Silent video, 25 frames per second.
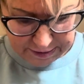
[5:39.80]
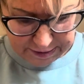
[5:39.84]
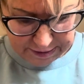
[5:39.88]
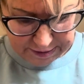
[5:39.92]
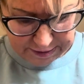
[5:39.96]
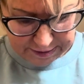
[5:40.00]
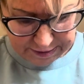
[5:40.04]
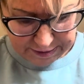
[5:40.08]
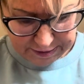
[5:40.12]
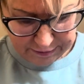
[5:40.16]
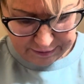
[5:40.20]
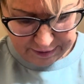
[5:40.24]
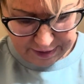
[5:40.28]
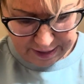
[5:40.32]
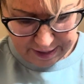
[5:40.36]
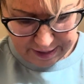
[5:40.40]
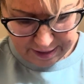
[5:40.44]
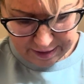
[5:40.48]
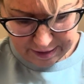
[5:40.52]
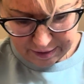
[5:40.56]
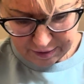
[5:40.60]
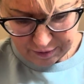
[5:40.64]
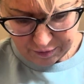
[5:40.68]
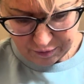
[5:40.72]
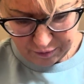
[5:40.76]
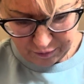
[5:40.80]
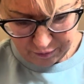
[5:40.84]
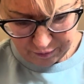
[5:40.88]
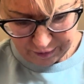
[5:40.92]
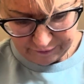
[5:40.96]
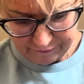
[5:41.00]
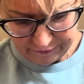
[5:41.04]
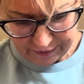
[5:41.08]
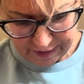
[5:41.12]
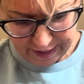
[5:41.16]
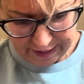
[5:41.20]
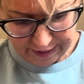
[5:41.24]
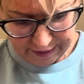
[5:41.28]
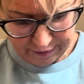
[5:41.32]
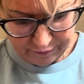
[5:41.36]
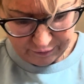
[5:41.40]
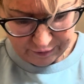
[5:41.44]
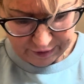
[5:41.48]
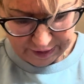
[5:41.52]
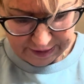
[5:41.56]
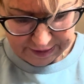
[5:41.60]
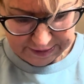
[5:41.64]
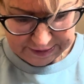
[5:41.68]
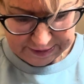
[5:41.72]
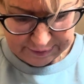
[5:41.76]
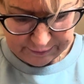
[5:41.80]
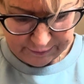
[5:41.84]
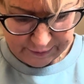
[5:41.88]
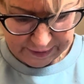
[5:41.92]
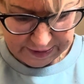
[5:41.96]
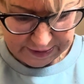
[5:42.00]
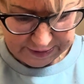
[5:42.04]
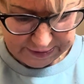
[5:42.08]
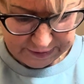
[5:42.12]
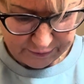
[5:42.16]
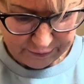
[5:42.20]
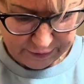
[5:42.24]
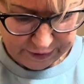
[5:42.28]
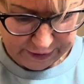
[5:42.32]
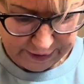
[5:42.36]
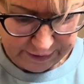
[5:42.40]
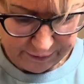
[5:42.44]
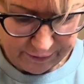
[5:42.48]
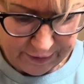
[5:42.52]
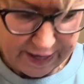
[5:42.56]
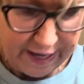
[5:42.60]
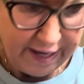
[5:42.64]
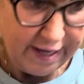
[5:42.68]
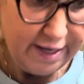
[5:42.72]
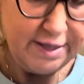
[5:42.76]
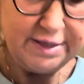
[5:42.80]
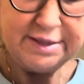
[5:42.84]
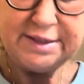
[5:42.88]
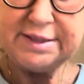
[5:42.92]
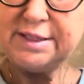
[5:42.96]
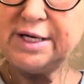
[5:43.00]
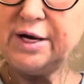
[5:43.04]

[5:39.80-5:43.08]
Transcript: So now we've got it rinsed, but it's really wet.